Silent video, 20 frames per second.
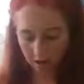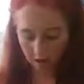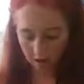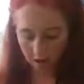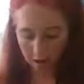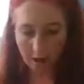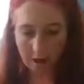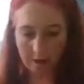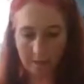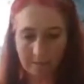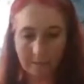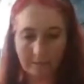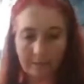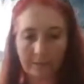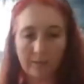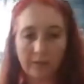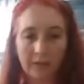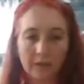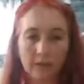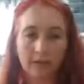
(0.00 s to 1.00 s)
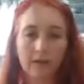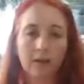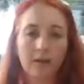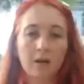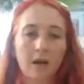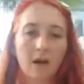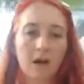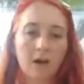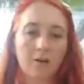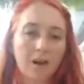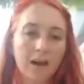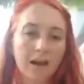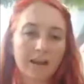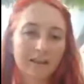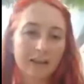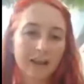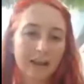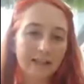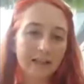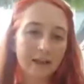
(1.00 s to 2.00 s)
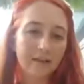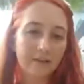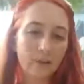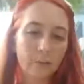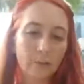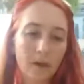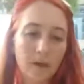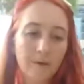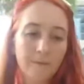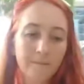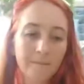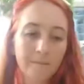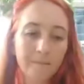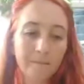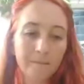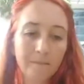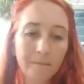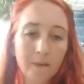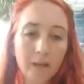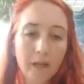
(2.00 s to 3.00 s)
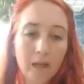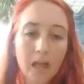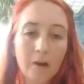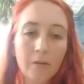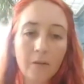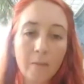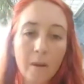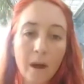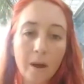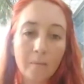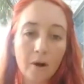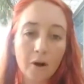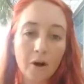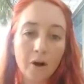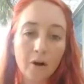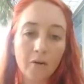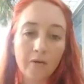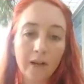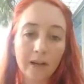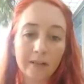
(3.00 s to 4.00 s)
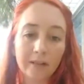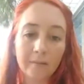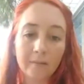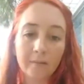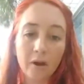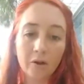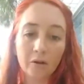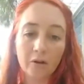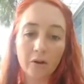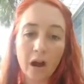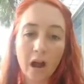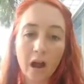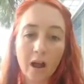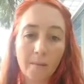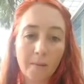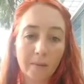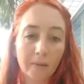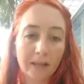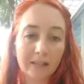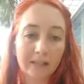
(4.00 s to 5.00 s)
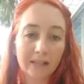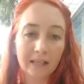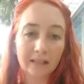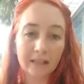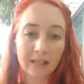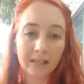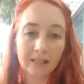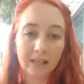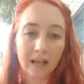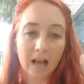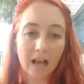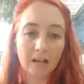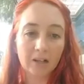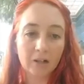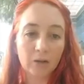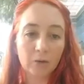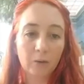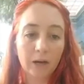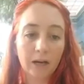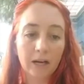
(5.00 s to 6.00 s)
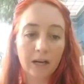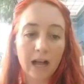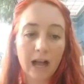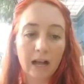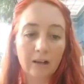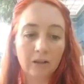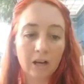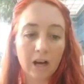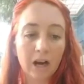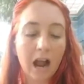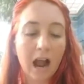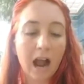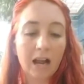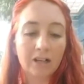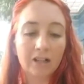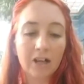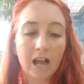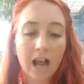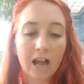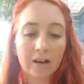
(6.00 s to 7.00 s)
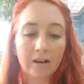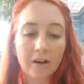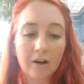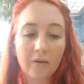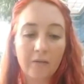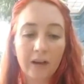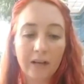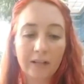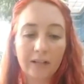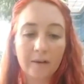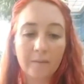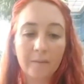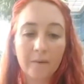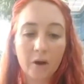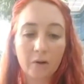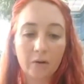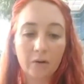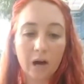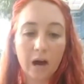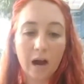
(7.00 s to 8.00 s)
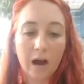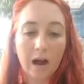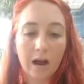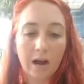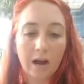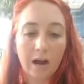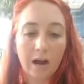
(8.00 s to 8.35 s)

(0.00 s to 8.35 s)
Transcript: Um, all right, thanks everyone. And remember, no victim, no crime. Let's get this uh, tweeted out there, hashtag no victim, no crime.